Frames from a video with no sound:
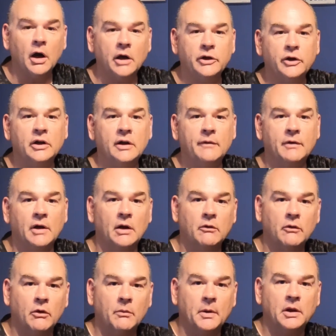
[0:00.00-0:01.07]
You can even get a
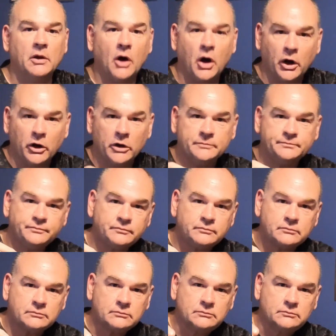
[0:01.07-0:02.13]
little bit longer,
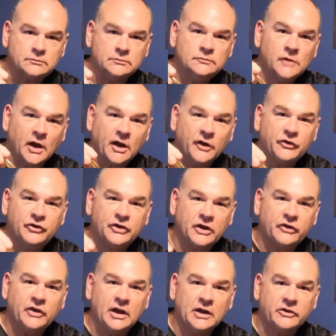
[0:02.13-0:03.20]
like a
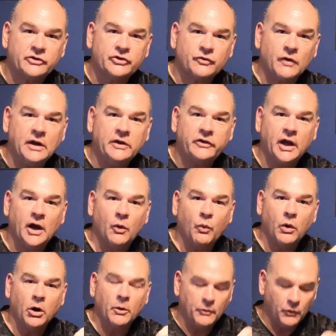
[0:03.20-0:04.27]
6-inch straight tail
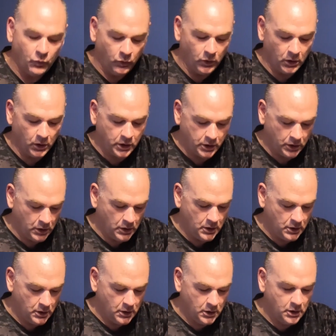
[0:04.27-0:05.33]
worm will work.
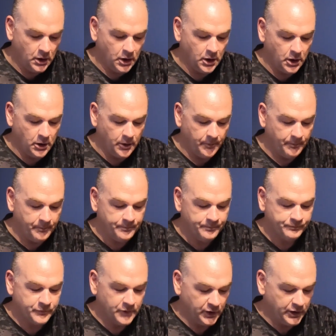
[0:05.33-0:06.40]

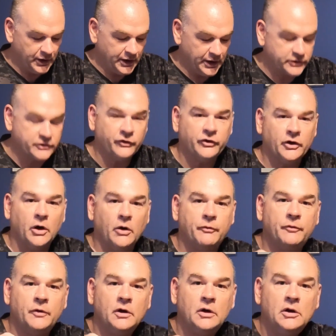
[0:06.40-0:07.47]
You can get
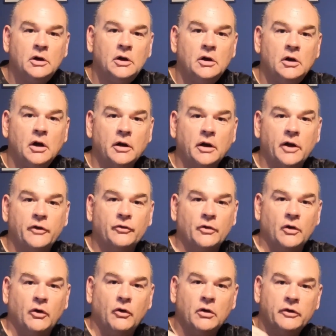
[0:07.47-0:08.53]
yourself a nice
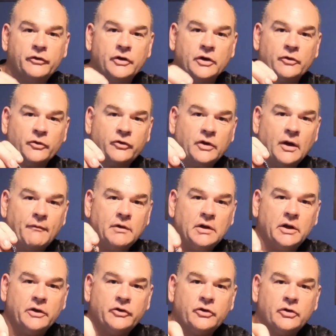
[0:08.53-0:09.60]
little 6 or
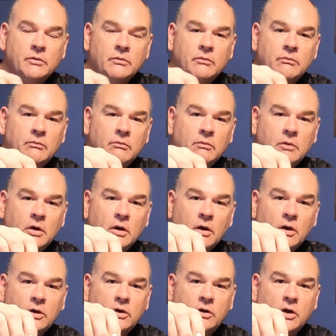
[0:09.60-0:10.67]
7-inch
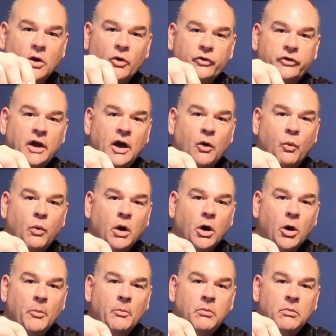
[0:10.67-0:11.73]
curl tail
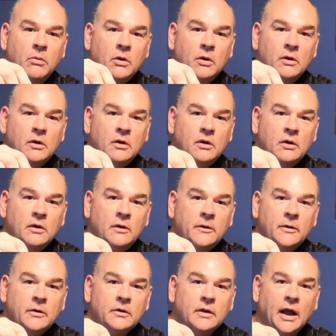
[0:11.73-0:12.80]
worm.
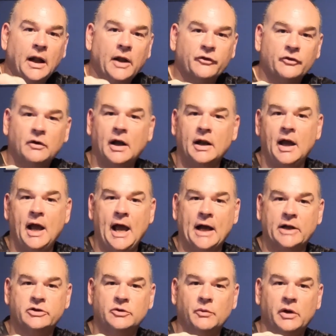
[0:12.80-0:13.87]
That has a lot of
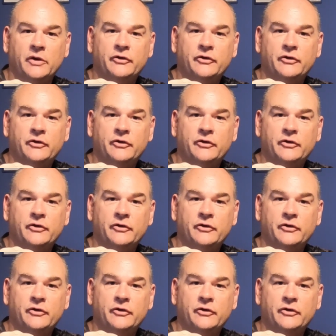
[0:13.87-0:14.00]
action when